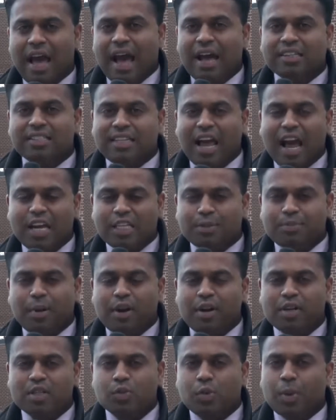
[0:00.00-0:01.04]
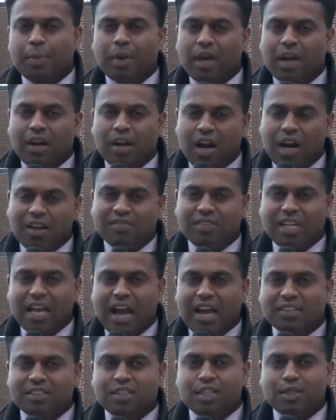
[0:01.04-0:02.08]
As taxpayers, we pay a lot of
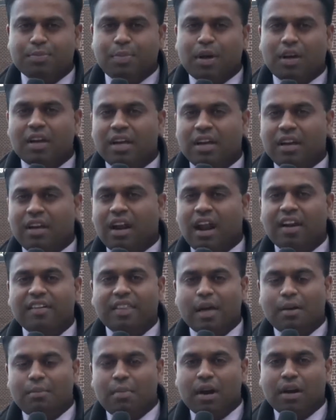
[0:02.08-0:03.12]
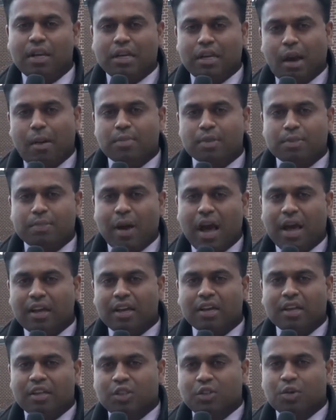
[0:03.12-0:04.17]
taxes, but none of that money comes back
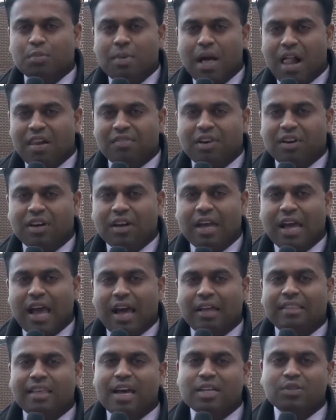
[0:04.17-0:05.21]
to Malvern, and